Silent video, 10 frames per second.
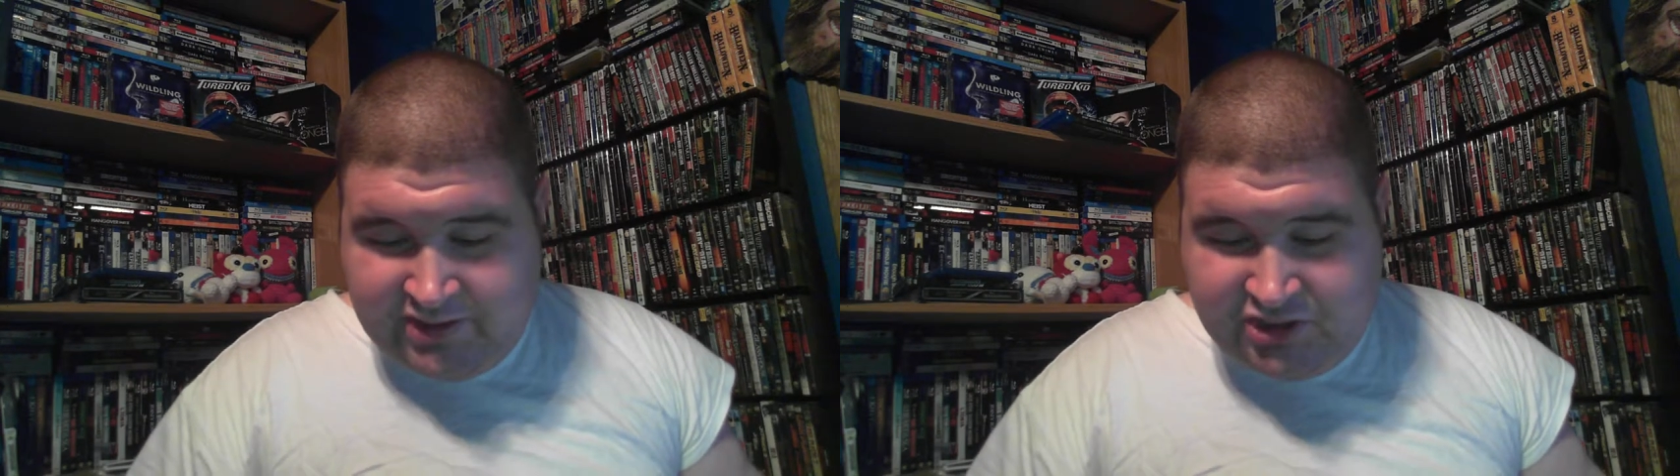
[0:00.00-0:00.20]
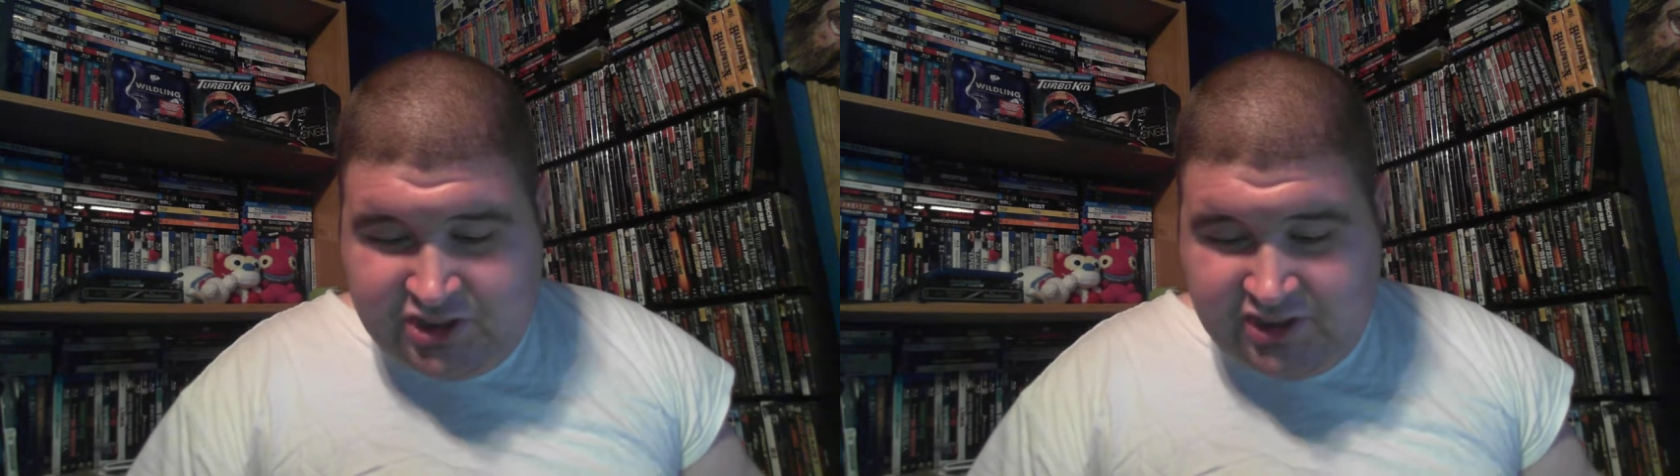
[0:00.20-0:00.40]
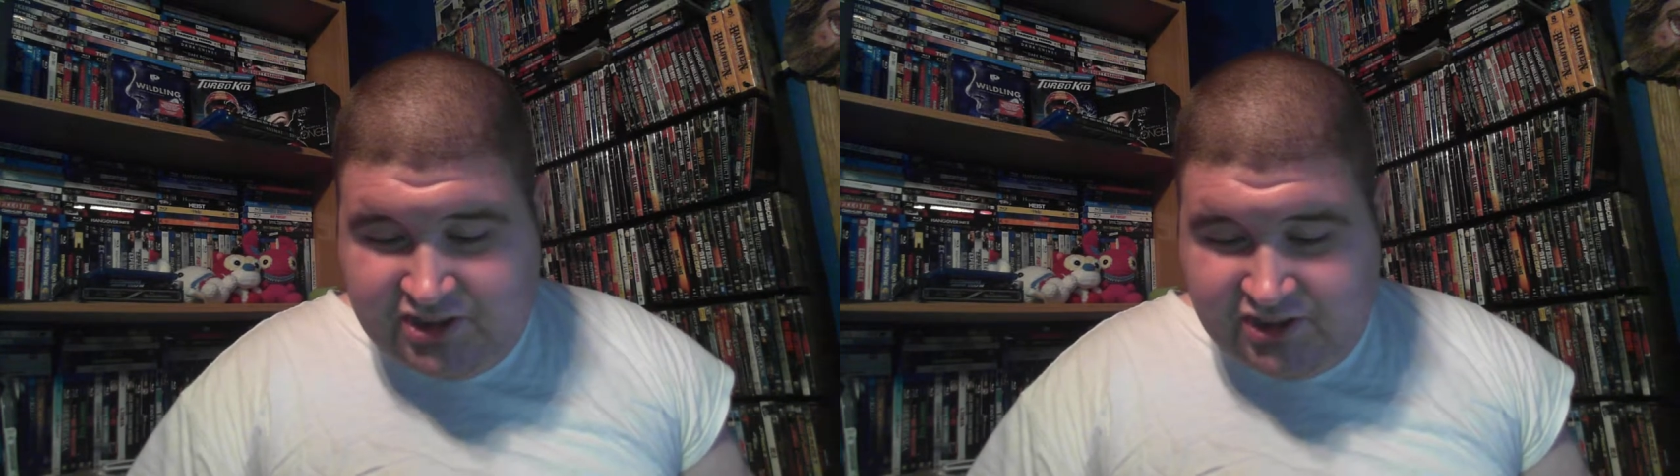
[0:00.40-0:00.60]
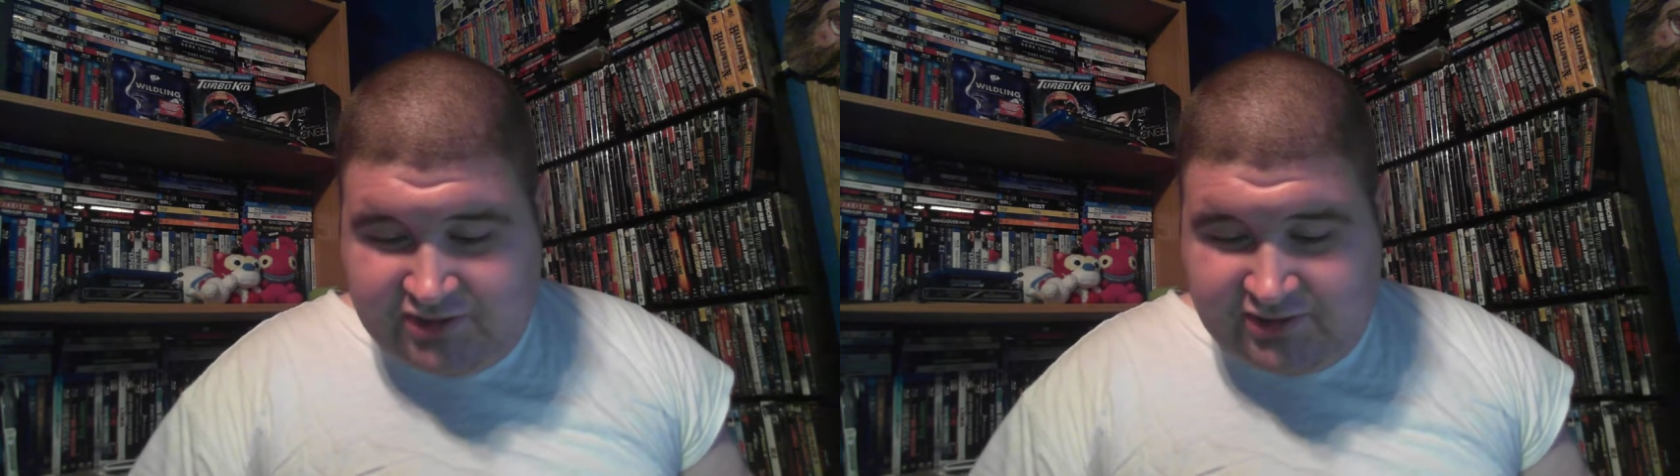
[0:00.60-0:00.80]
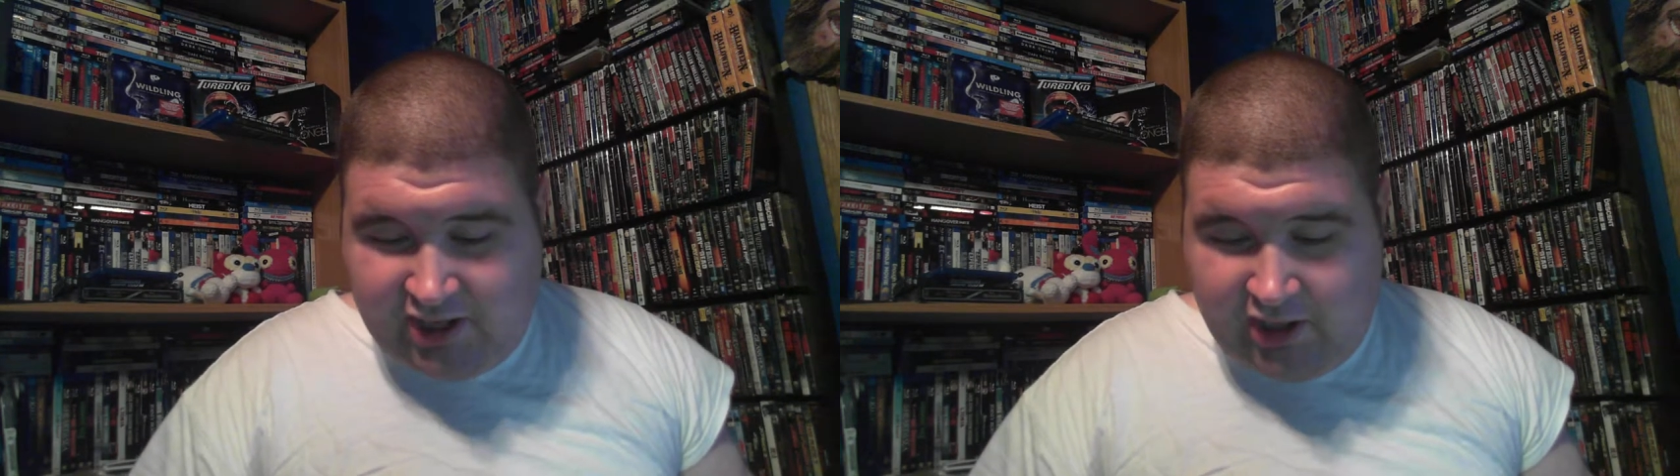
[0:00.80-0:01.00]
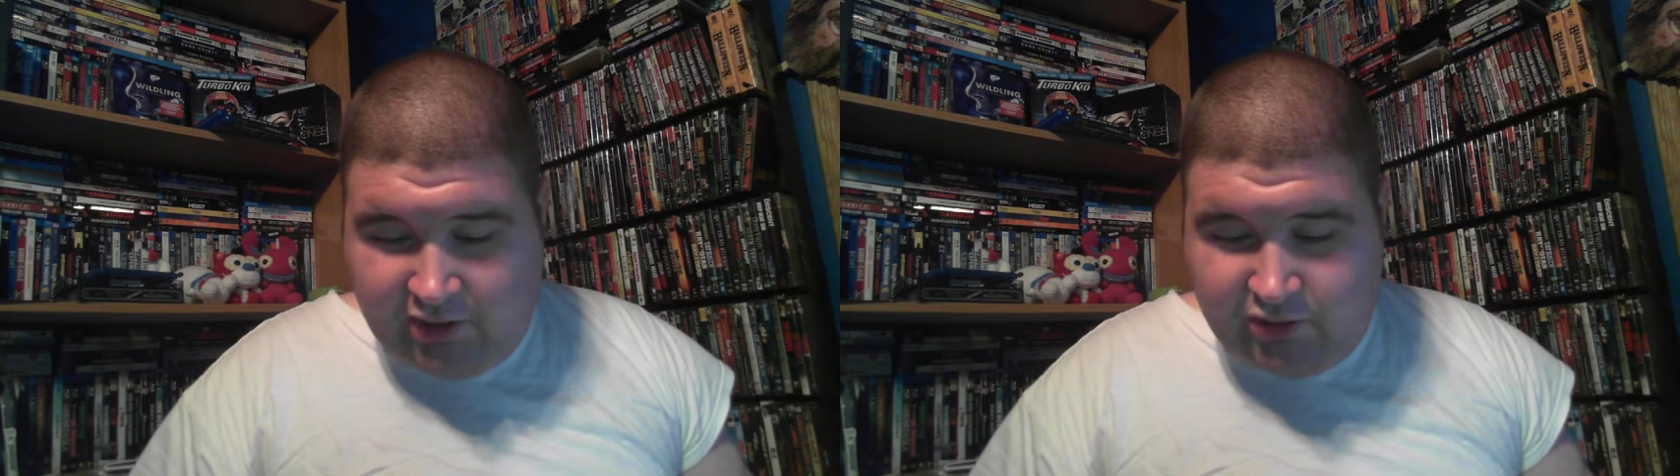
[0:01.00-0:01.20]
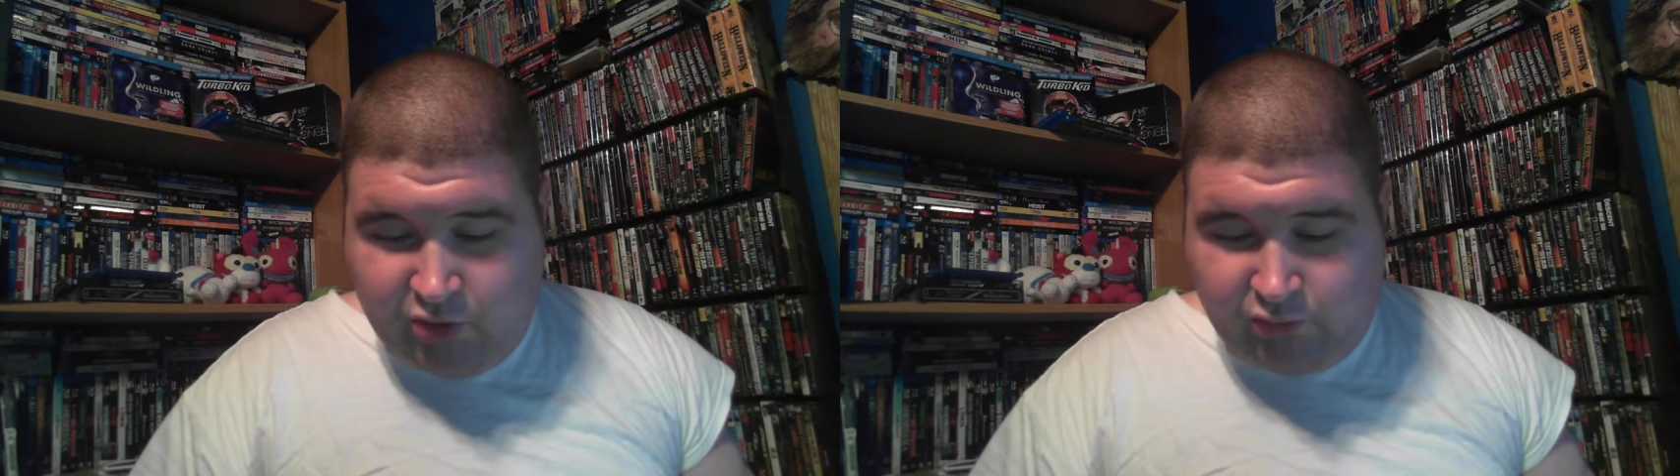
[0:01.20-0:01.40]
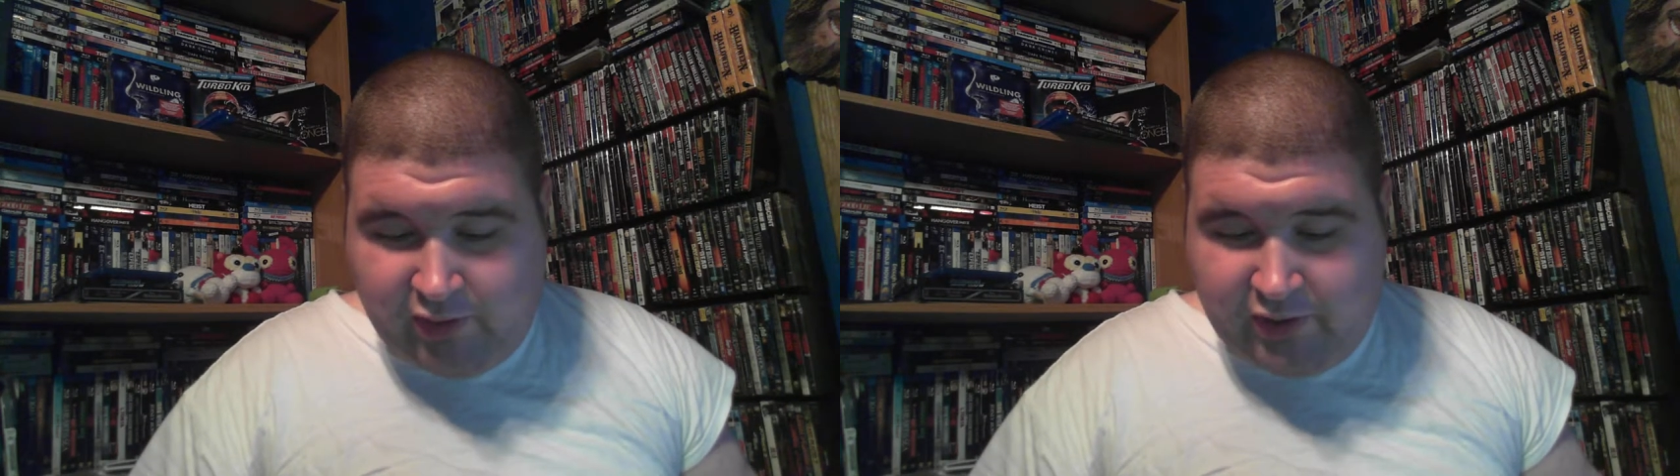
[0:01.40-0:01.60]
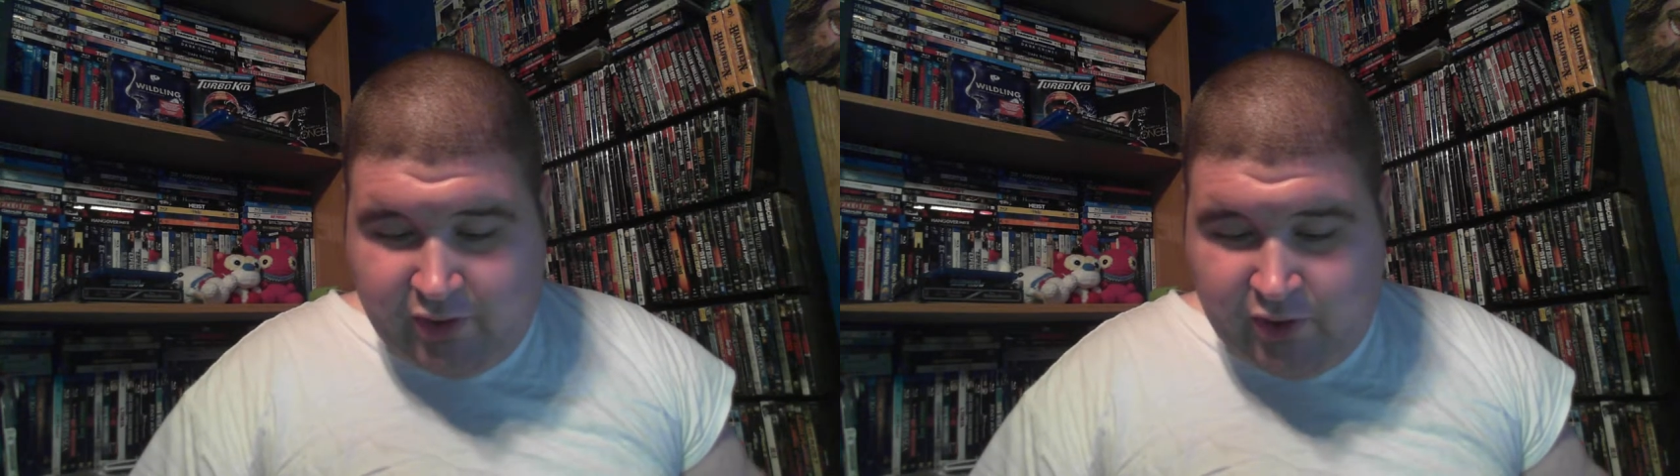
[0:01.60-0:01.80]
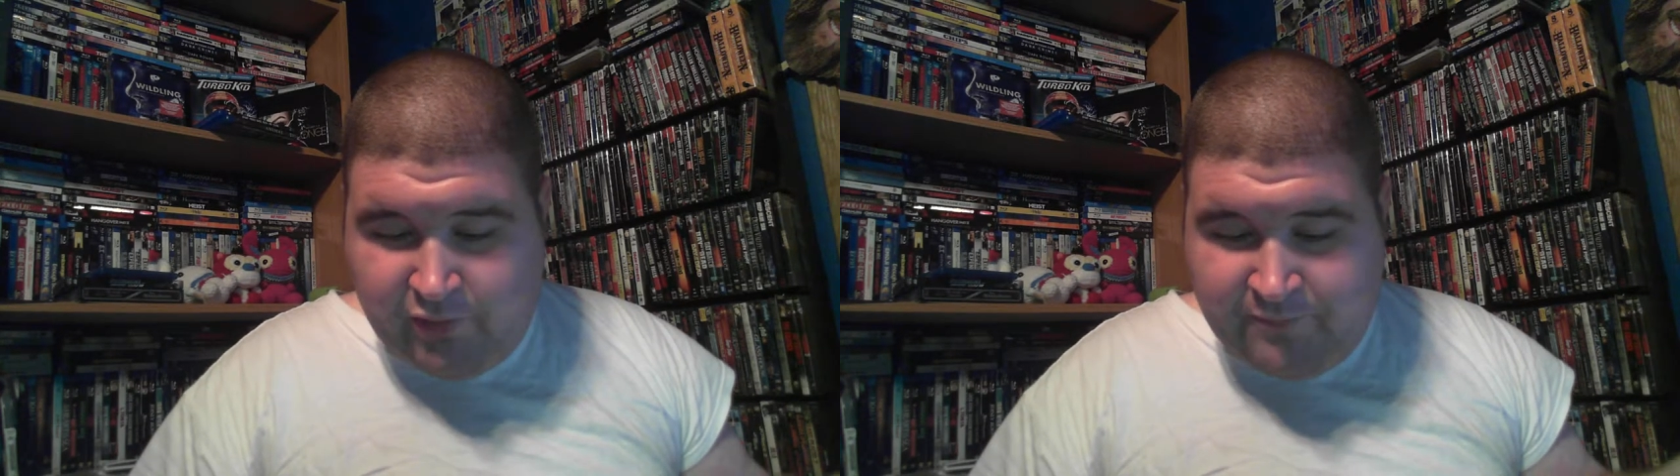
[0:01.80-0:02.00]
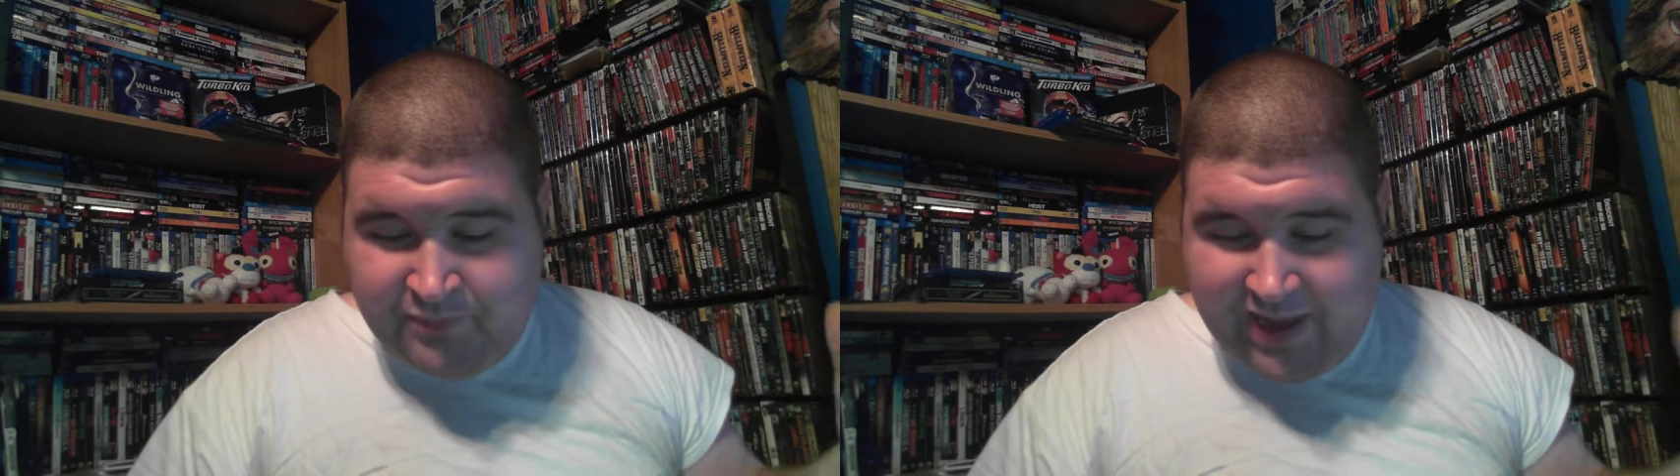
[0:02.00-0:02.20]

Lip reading: Gigi, Saul, Guerrero,